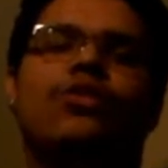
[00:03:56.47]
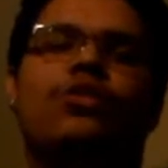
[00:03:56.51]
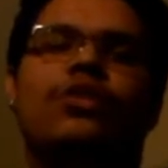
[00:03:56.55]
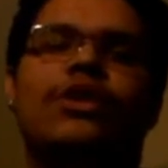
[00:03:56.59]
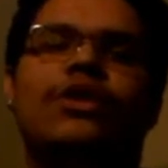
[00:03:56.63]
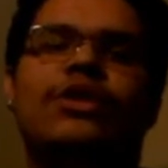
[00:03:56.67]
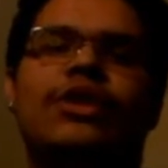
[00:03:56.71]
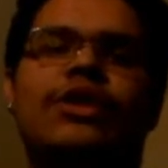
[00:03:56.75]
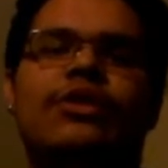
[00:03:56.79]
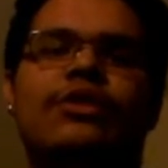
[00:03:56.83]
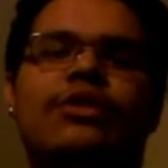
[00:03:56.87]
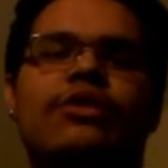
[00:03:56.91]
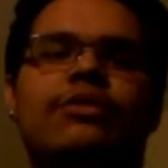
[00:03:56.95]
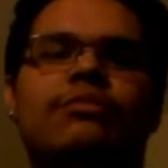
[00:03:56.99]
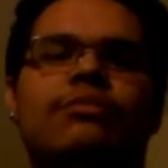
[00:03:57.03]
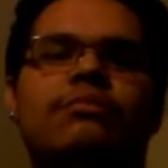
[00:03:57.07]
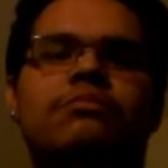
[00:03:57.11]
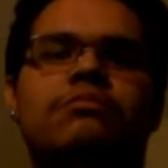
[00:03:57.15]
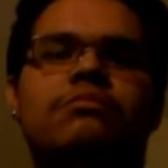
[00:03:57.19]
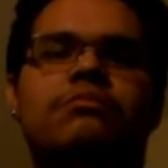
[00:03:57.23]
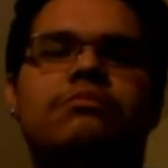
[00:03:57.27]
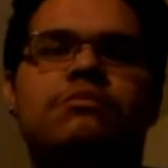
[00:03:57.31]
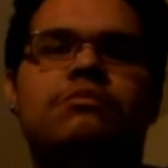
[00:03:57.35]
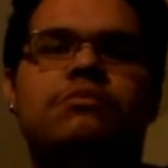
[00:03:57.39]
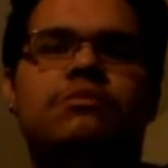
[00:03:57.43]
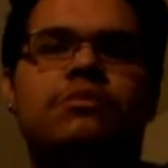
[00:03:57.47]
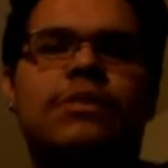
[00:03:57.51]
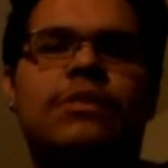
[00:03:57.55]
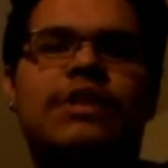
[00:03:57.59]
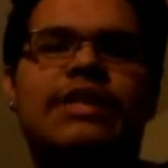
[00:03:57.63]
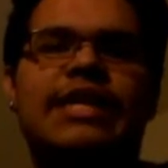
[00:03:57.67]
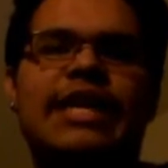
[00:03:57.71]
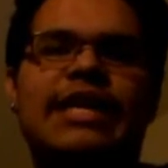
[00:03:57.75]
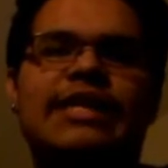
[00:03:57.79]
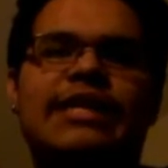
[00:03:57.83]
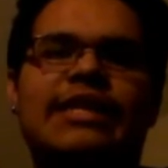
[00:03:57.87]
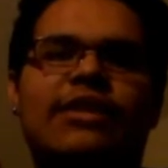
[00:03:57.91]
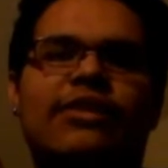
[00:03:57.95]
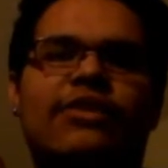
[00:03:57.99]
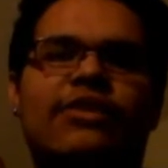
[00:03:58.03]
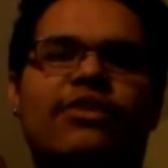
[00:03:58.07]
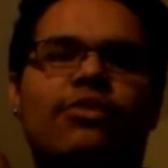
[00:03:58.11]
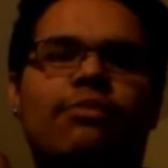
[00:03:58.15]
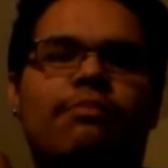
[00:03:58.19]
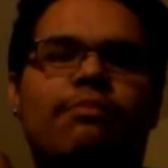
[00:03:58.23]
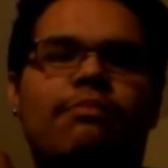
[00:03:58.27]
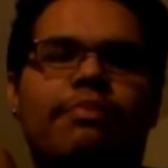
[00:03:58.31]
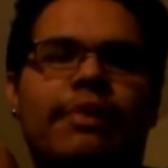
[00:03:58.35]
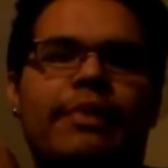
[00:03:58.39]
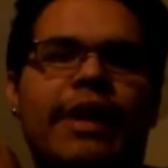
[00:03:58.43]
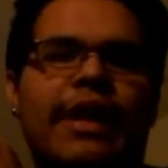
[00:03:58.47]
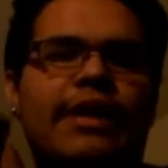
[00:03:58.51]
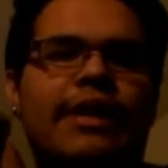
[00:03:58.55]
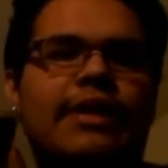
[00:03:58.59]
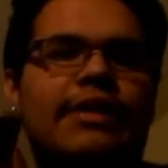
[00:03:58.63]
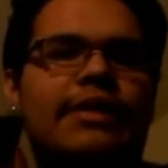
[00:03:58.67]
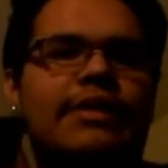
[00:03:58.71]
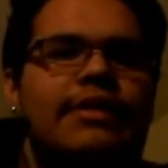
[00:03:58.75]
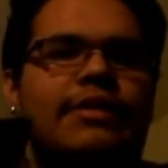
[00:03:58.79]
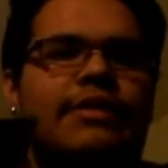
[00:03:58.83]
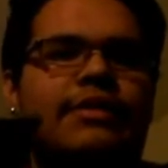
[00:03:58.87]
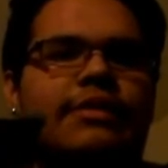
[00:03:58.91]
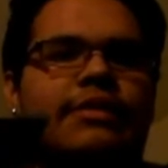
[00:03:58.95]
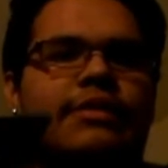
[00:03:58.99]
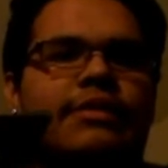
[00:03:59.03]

the only thing is that it's a little bent.